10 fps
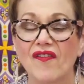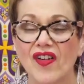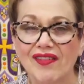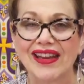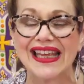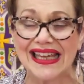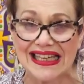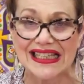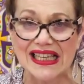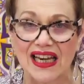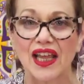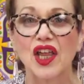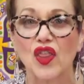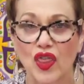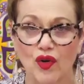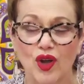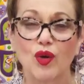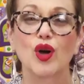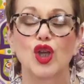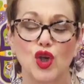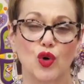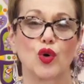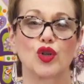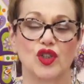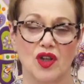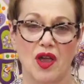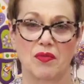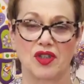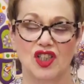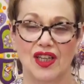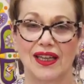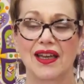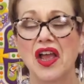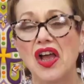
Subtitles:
very easily through your sewing machine.